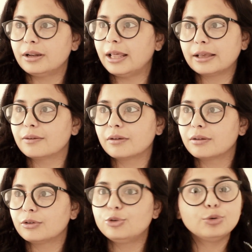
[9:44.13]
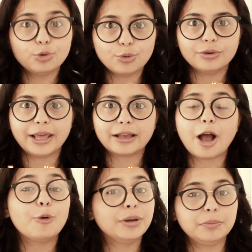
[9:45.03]
like to know like
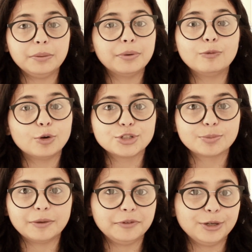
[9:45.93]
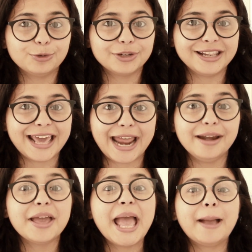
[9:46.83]
how many people watched my video till end.